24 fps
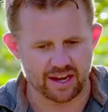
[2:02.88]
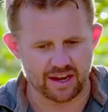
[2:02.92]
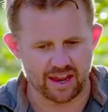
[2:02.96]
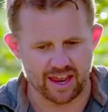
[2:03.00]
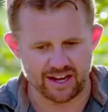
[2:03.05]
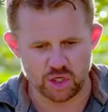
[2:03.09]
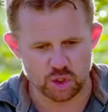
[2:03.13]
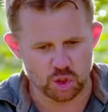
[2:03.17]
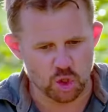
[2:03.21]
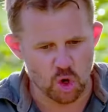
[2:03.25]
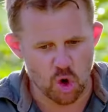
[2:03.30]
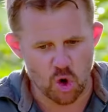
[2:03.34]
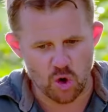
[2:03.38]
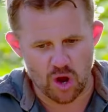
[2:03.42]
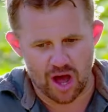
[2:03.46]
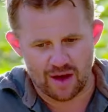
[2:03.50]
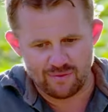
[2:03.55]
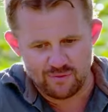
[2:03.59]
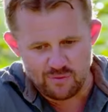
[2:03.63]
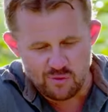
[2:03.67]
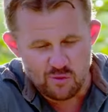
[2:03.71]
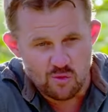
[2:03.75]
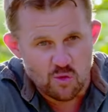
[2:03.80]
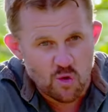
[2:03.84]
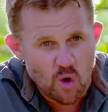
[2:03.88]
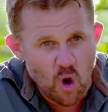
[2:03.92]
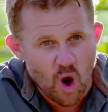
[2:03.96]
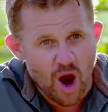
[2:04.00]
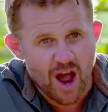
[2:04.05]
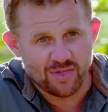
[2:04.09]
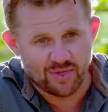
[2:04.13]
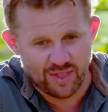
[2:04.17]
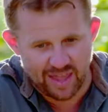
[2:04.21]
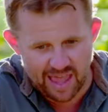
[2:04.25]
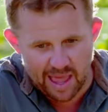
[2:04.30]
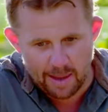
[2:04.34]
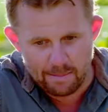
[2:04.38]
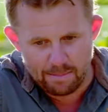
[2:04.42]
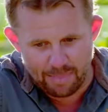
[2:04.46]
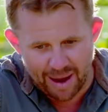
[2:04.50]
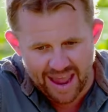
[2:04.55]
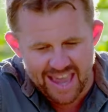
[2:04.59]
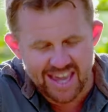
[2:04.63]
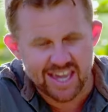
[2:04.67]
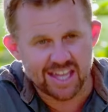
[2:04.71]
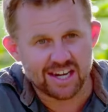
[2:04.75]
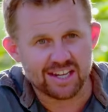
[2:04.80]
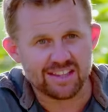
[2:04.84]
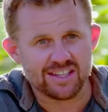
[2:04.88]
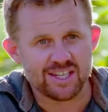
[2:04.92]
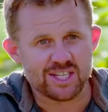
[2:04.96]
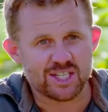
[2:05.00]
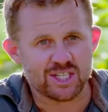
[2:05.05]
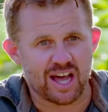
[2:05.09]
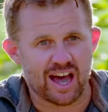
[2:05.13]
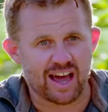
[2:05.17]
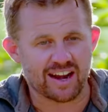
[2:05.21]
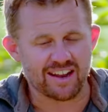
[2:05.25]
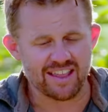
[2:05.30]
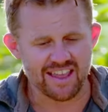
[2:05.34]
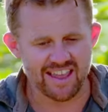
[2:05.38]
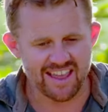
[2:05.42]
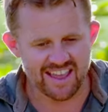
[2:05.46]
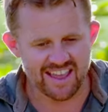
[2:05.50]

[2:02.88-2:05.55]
And sure enough, right there, baking in the sun,